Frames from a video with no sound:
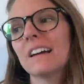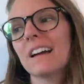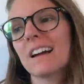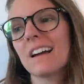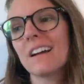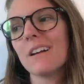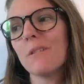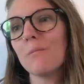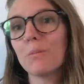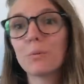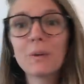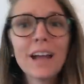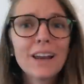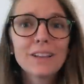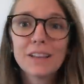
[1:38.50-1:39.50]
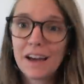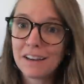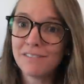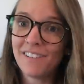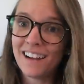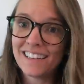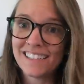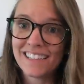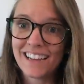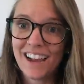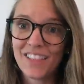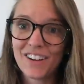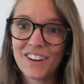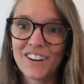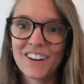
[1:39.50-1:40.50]
um, but we had a lot of fun
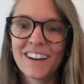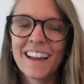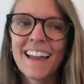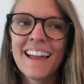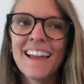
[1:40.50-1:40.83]
together.